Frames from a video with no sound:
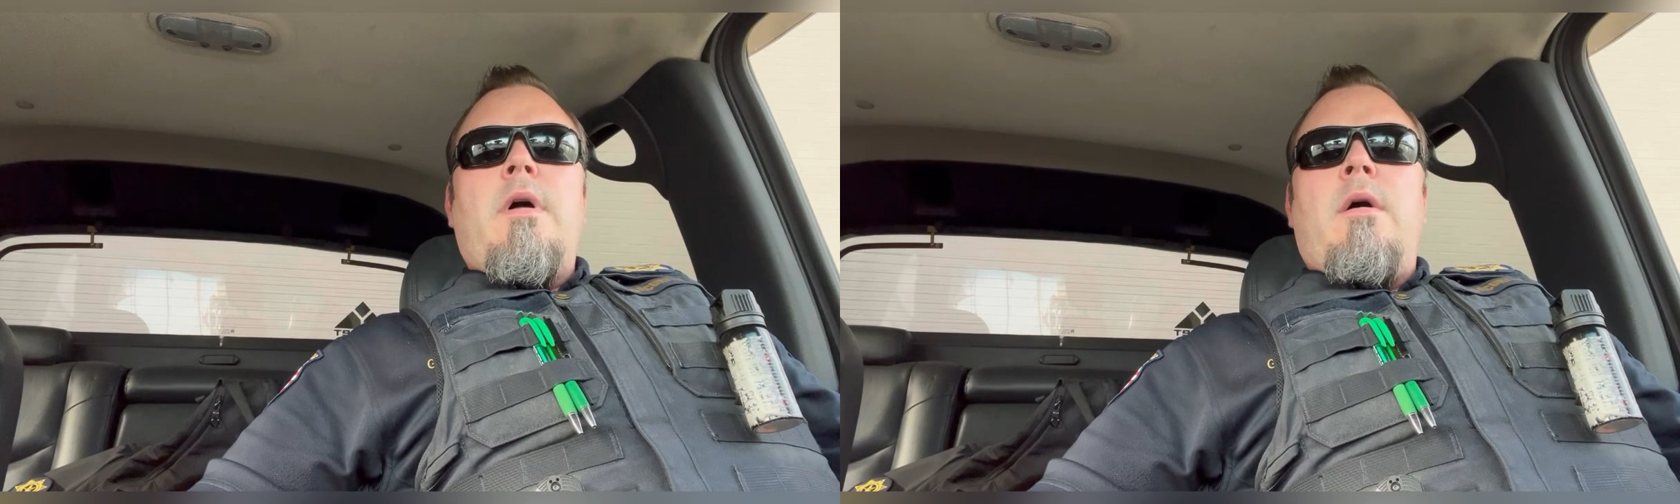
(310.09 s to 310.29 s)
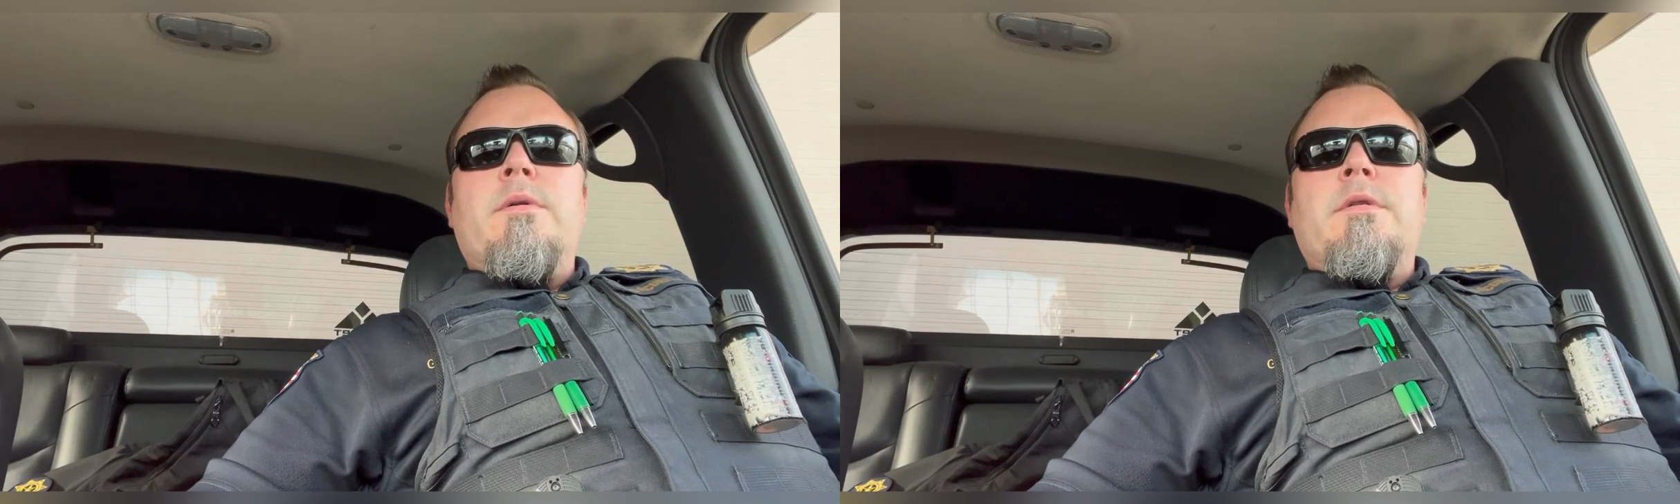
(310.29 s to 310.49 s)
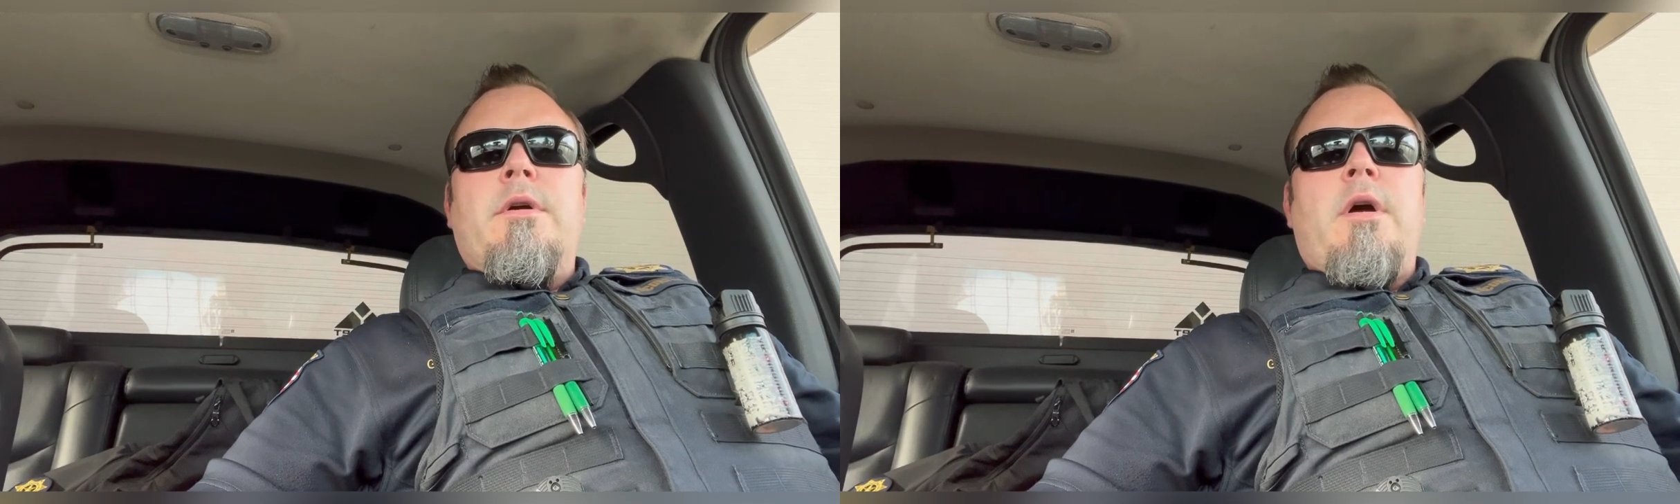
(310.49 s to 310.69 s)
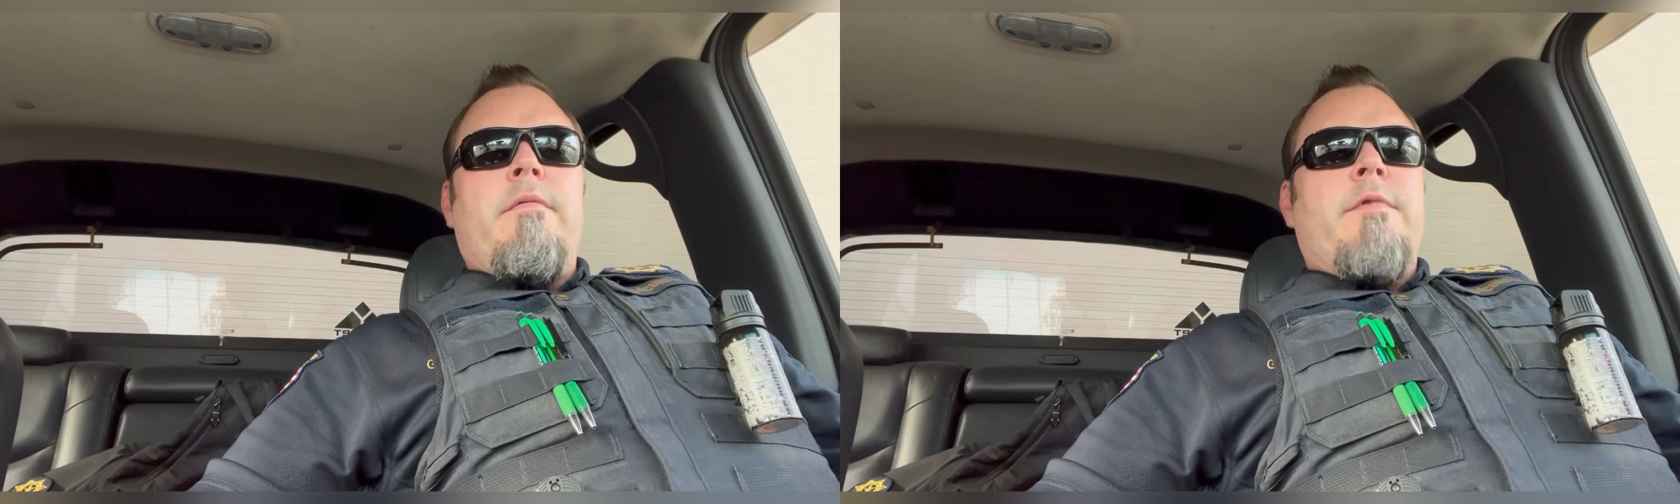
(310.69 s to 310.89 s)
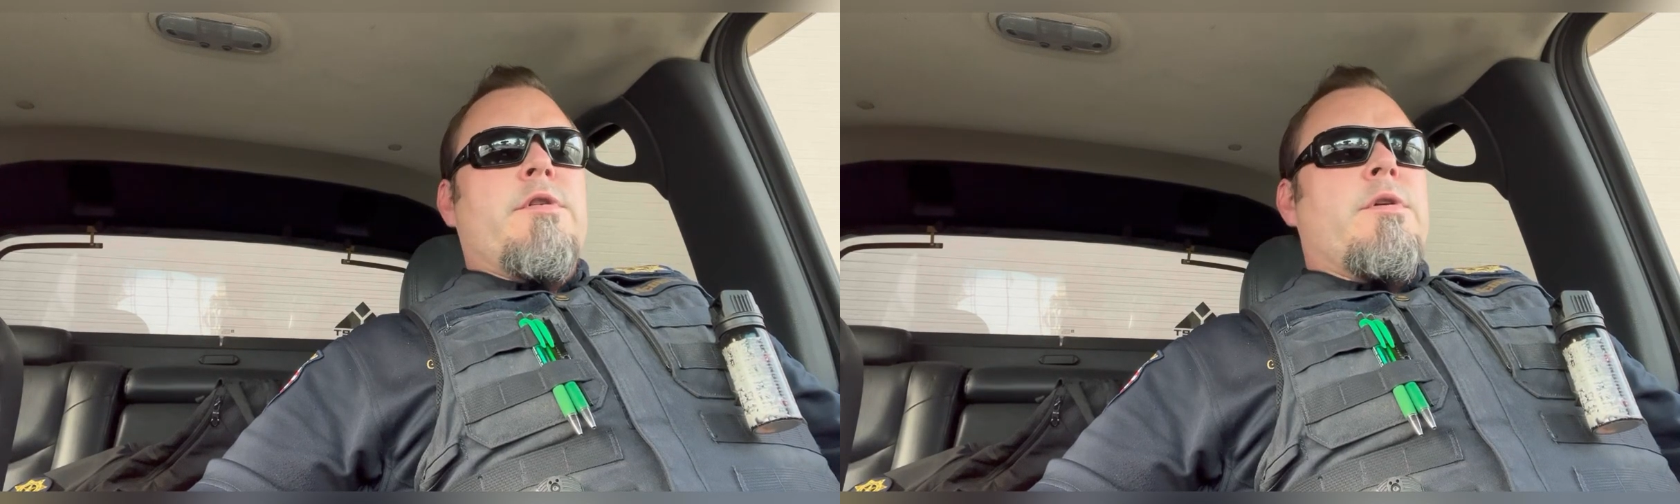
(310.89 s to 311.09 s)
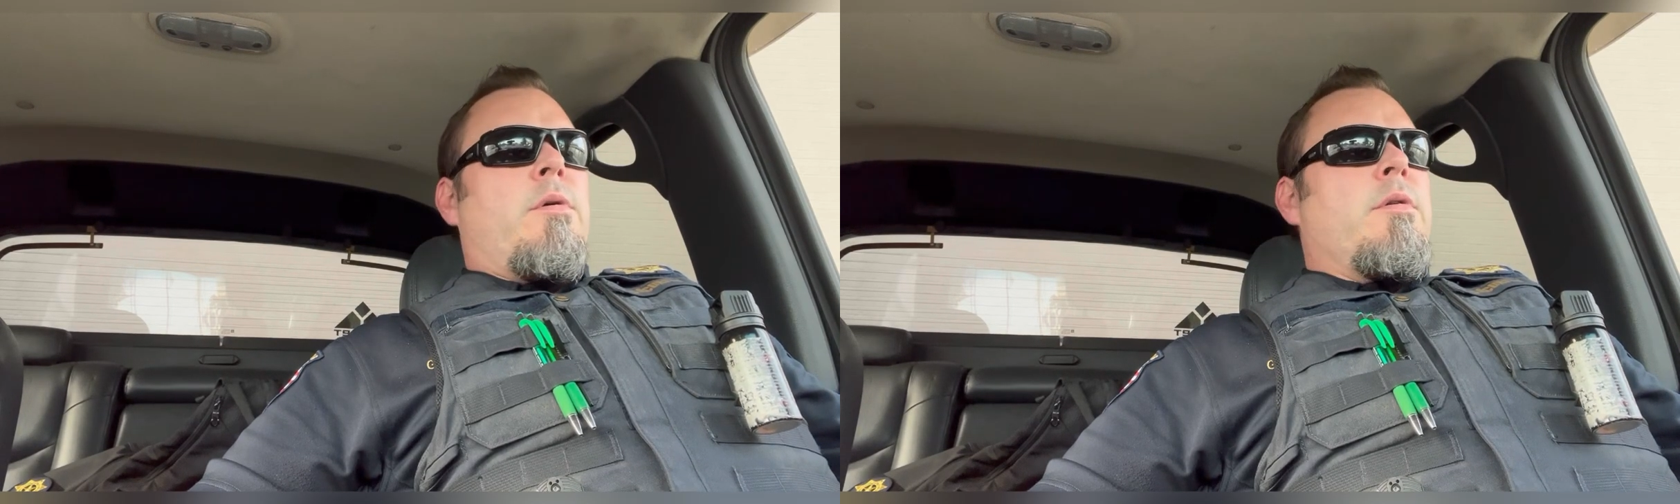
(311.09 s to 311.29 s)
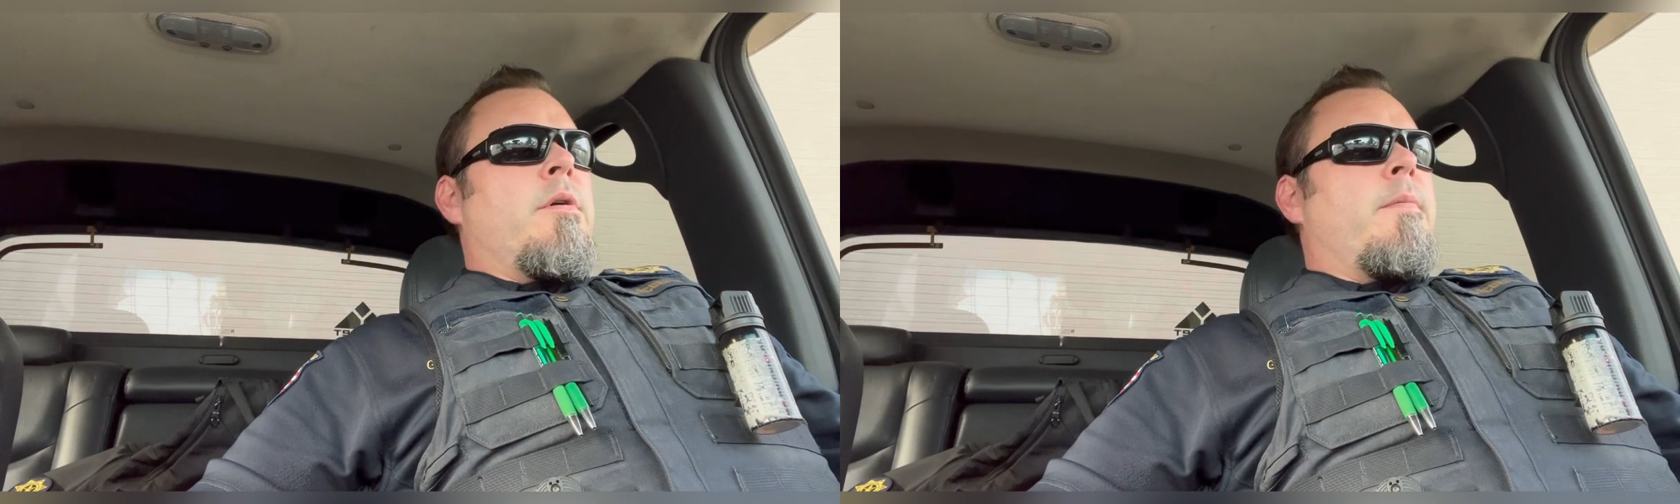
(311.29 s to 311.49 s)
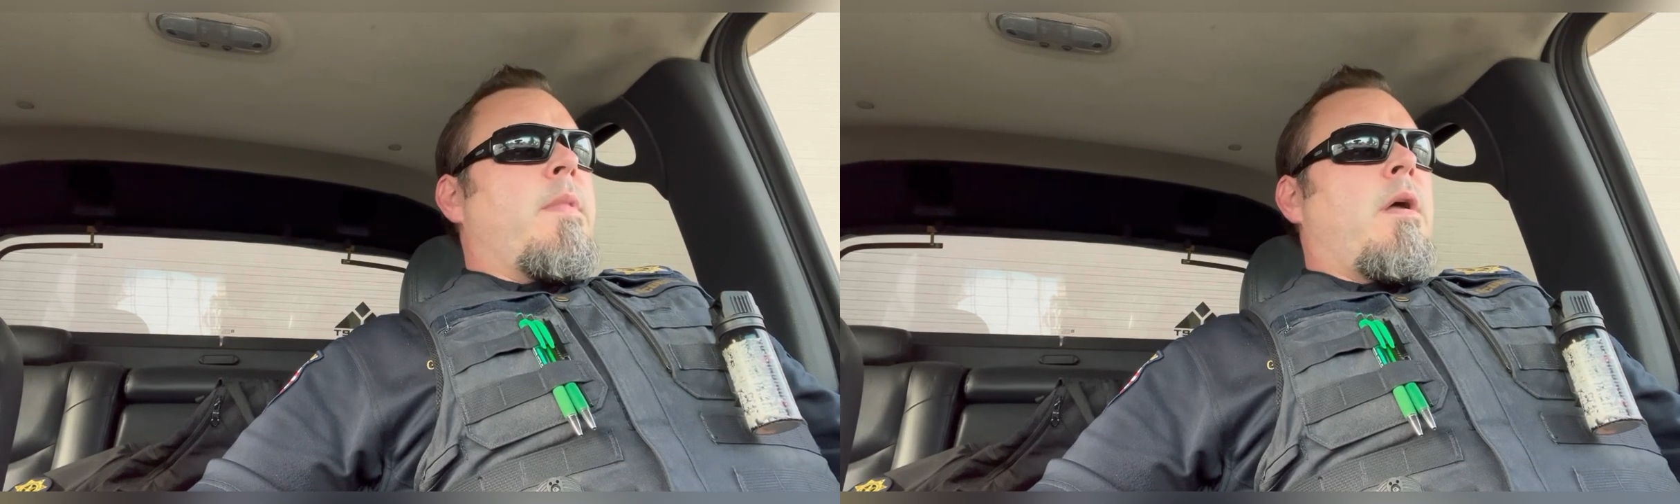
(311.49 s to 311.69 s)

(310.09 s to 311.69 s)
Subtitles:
Always look over your shoulder.